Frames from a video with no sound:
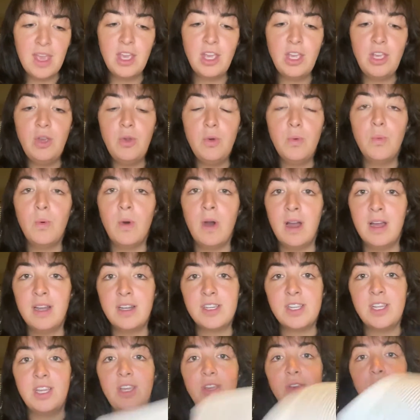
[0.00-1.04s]
You want
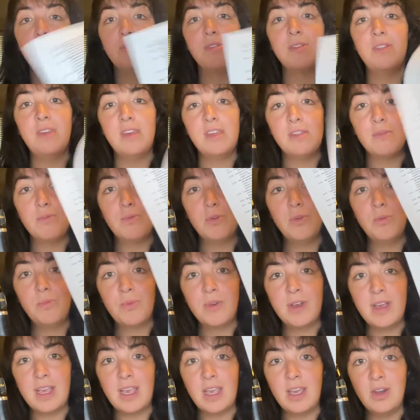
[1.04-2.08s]
to use this rubric